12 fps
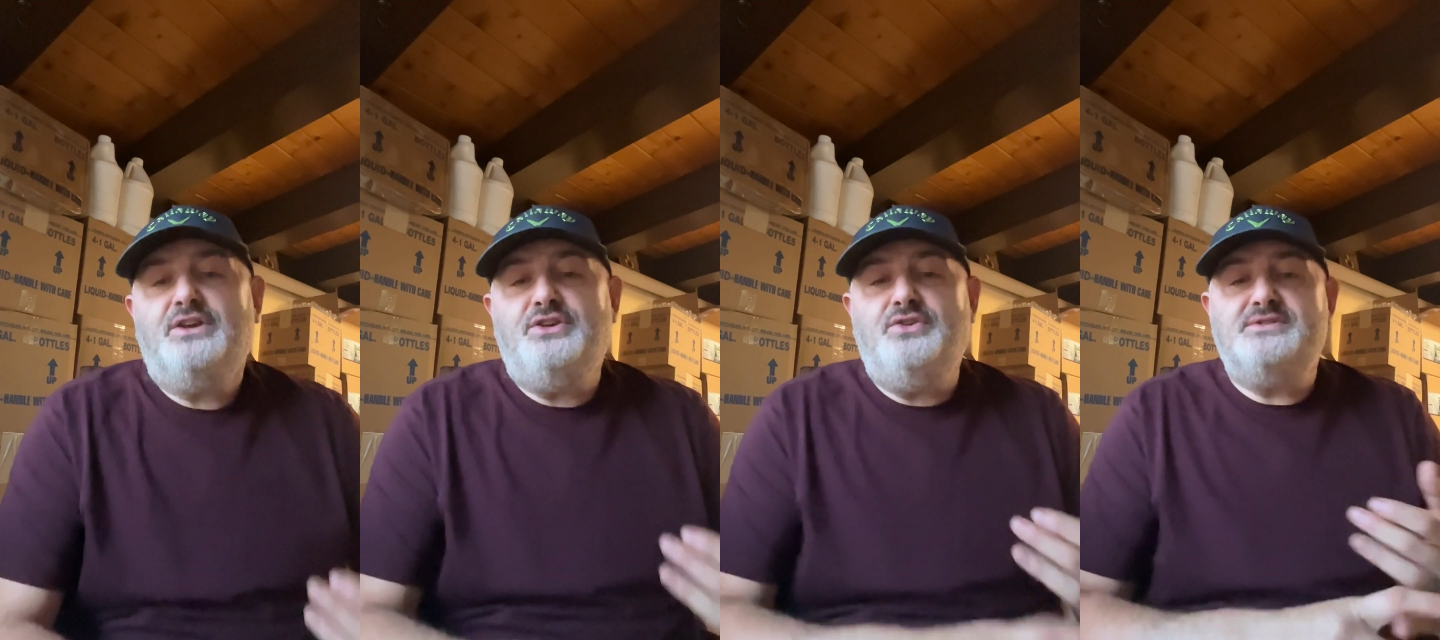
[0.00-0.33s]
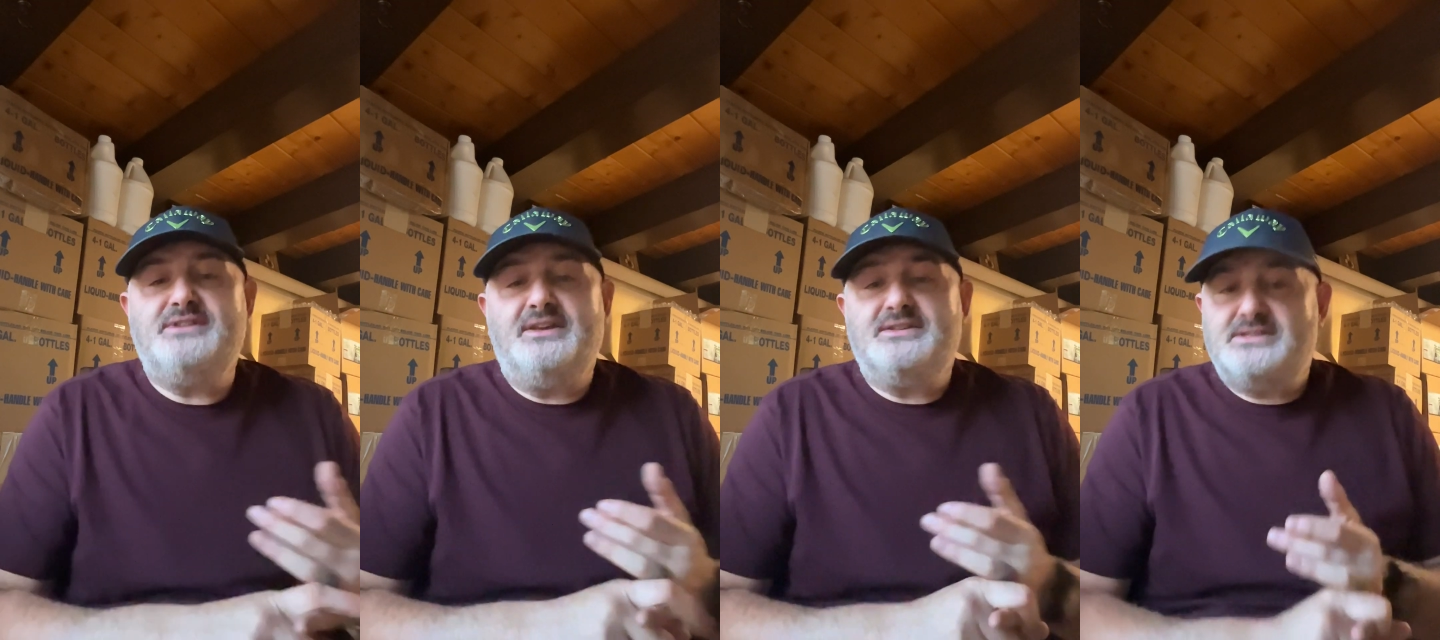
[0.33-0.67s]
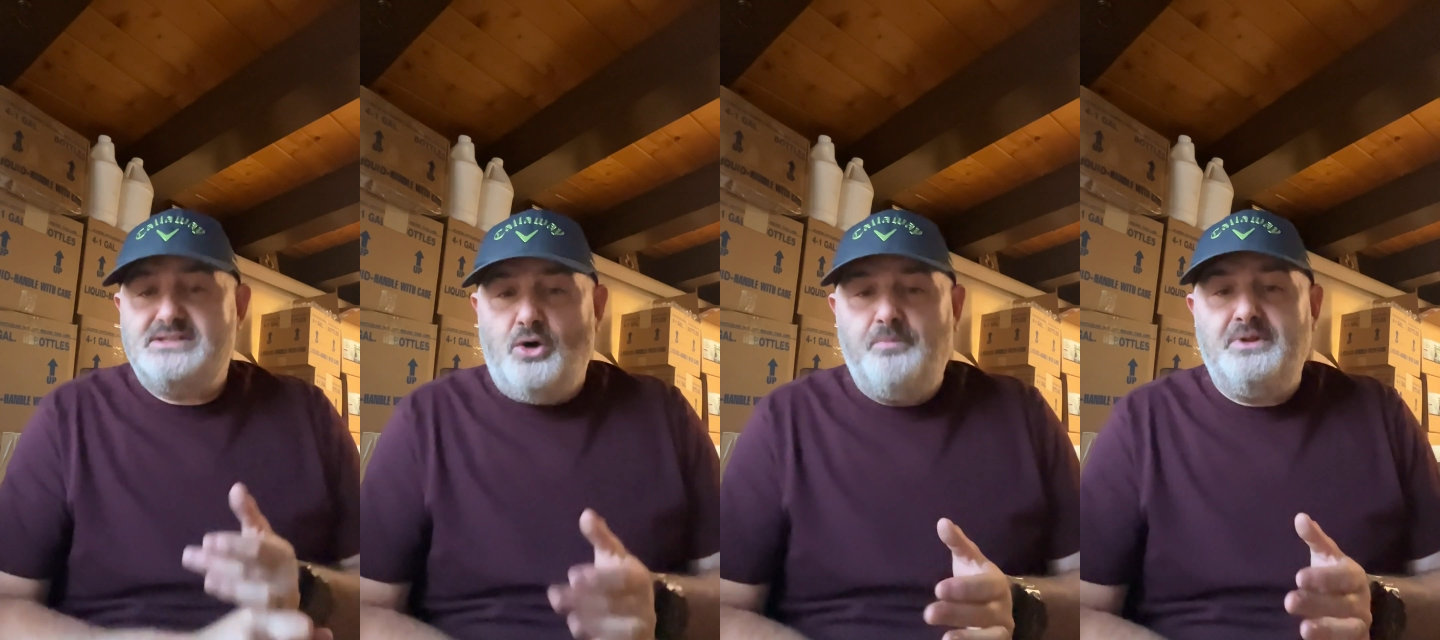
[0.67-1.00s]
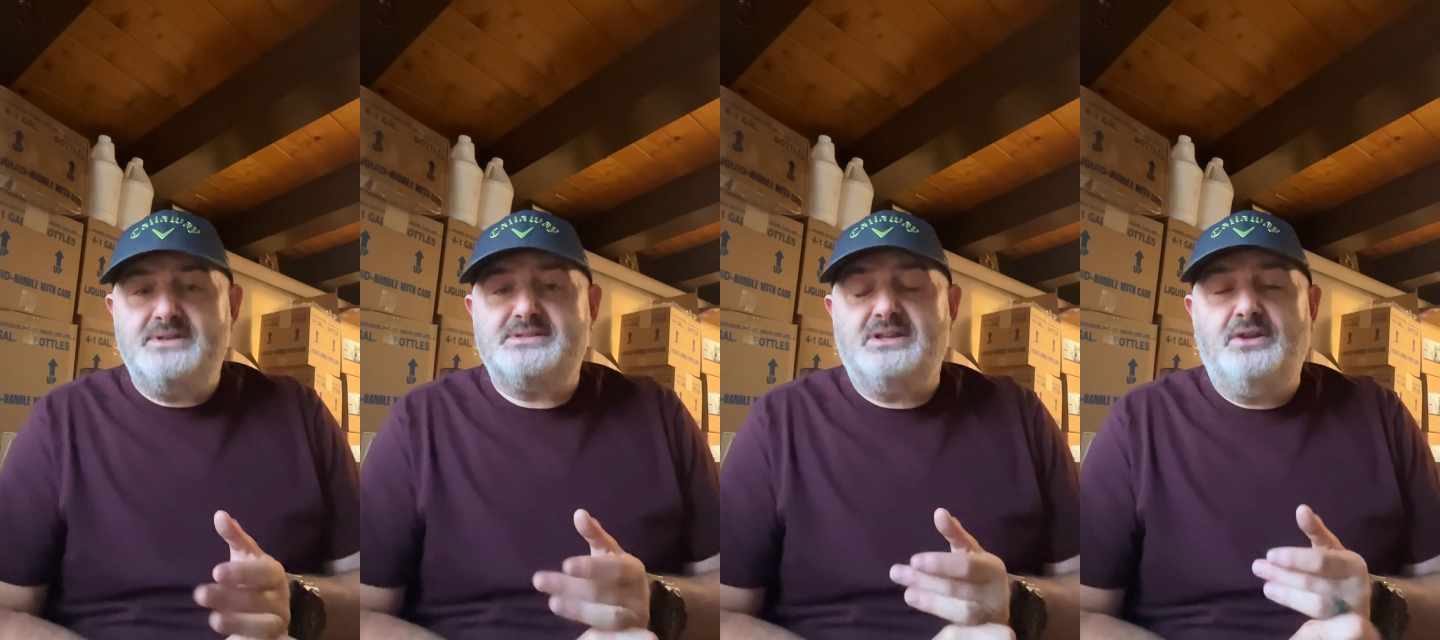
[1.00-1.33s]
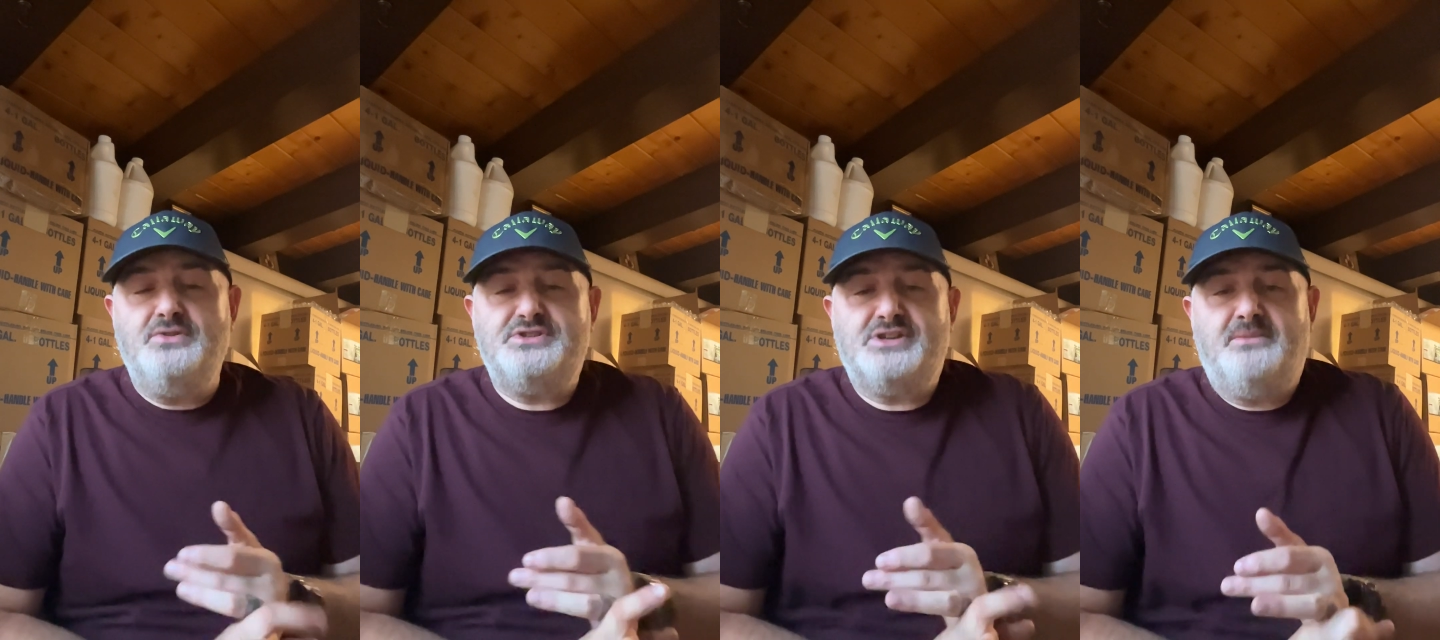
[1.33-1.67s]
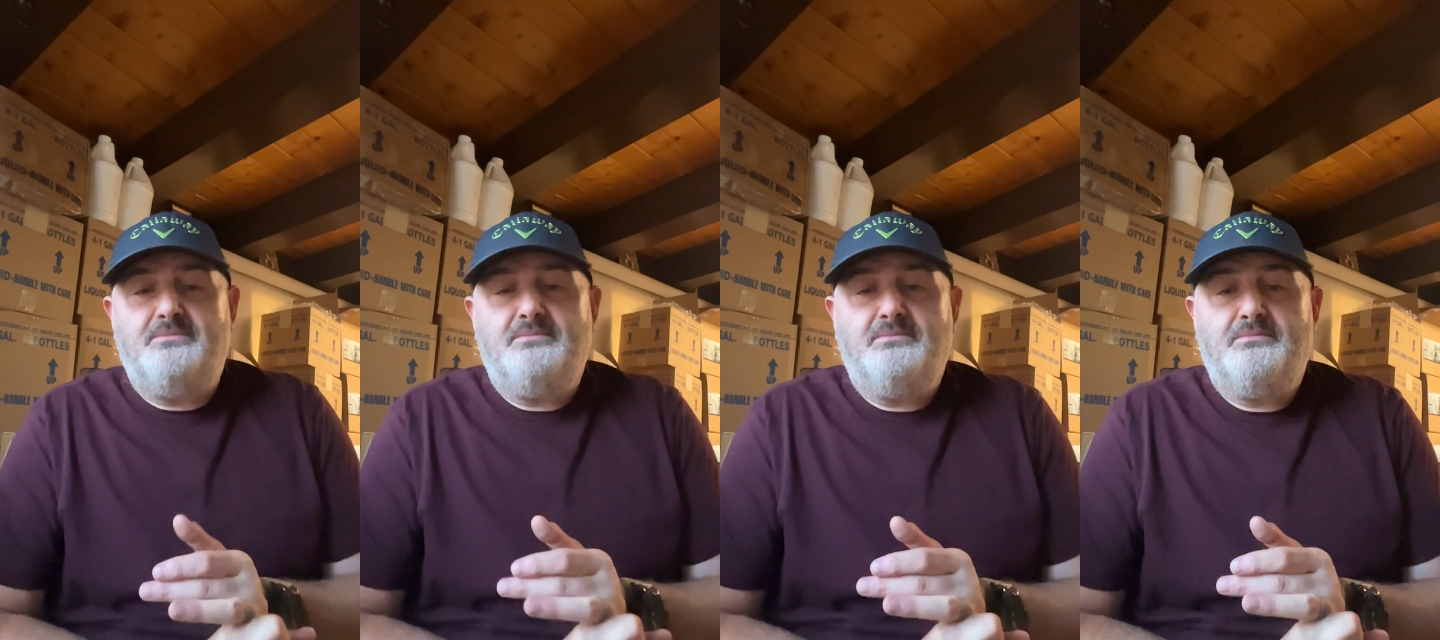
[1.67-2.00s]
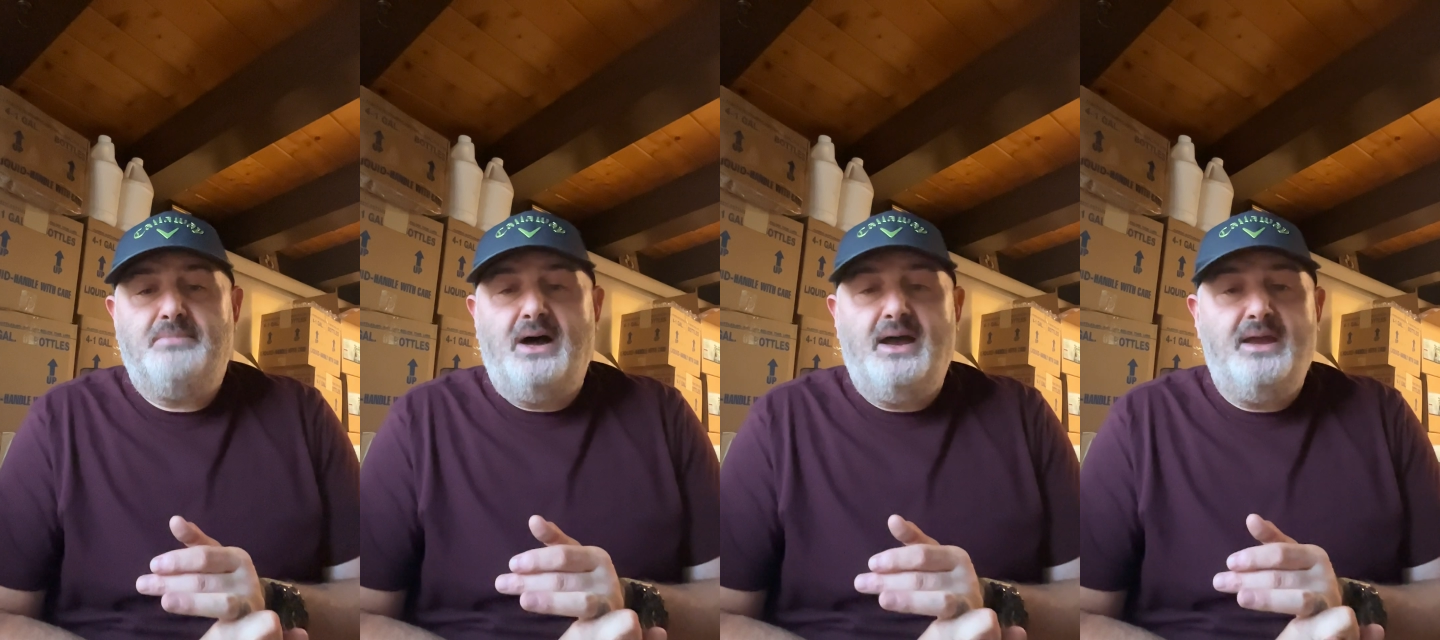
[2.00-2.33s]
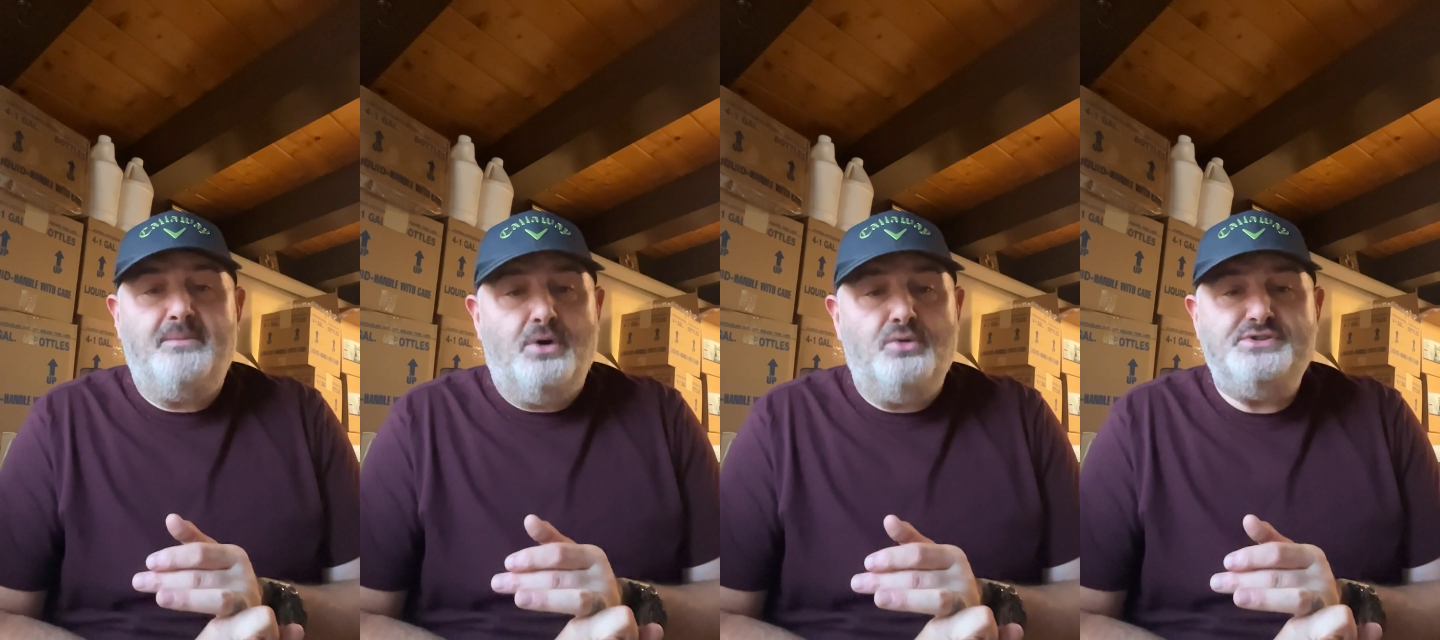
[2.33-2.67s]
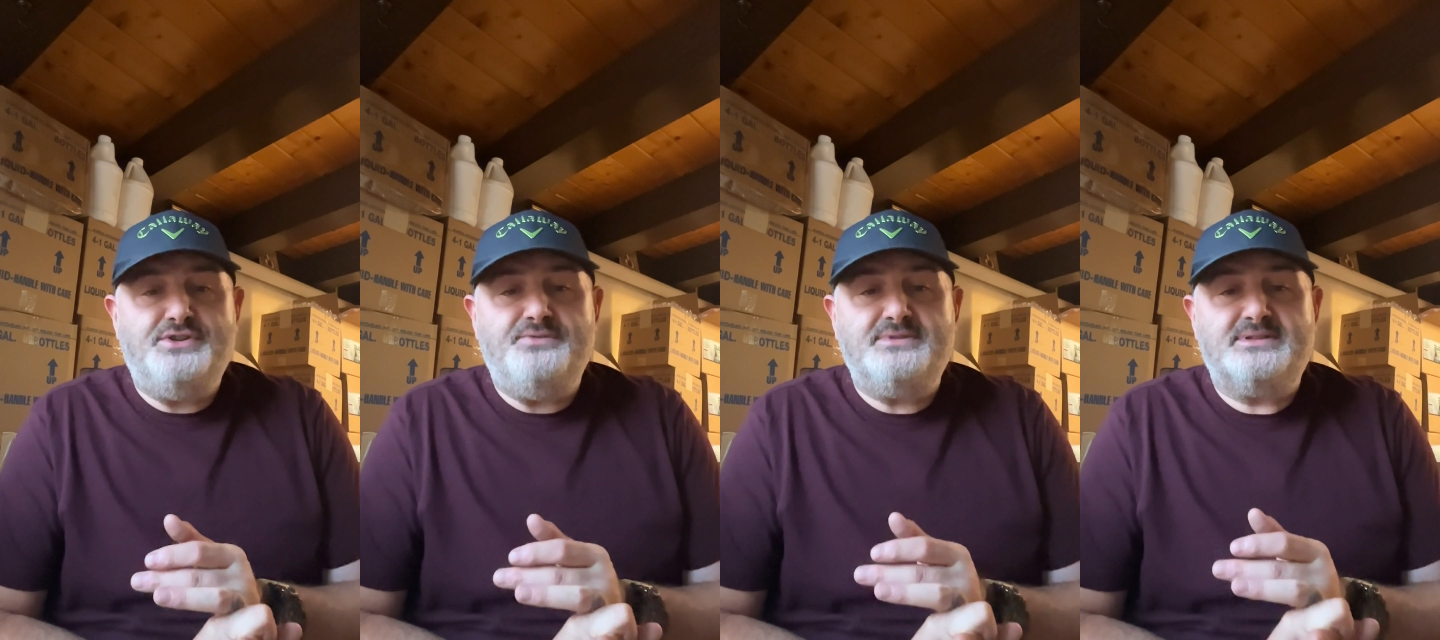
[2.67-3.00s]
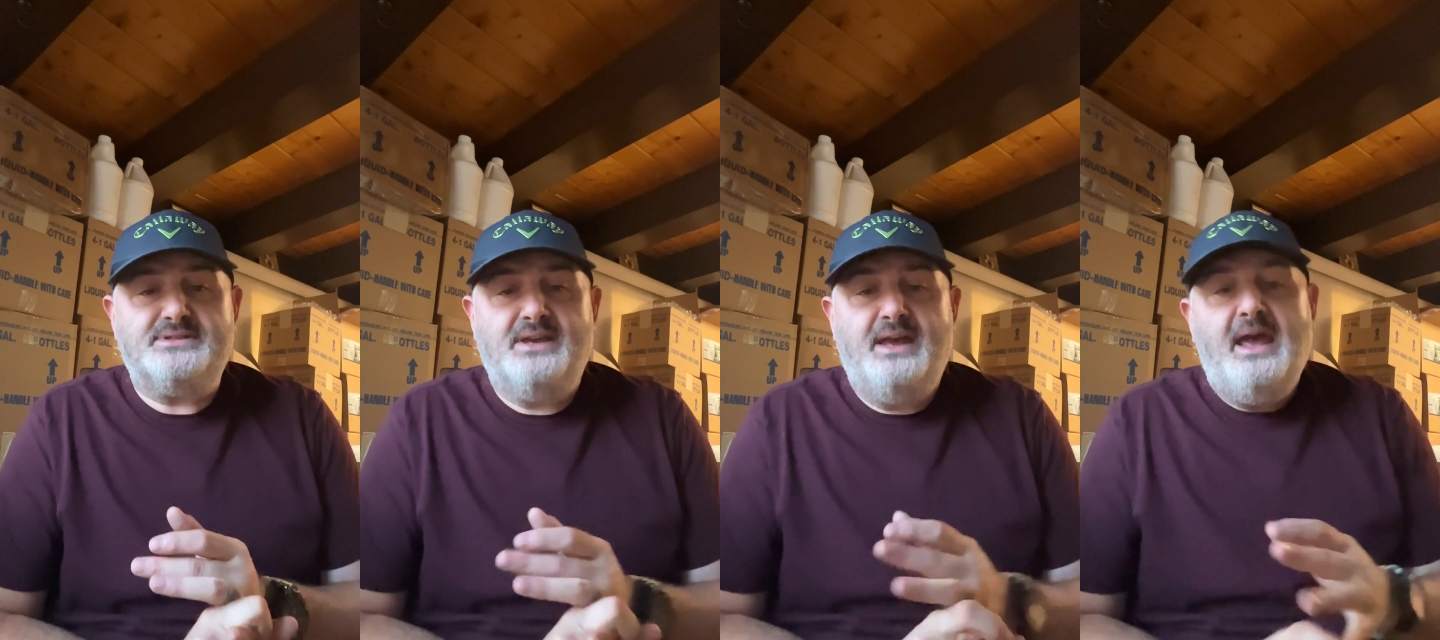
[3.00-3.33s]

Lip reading: using soapless solution by Moe Juice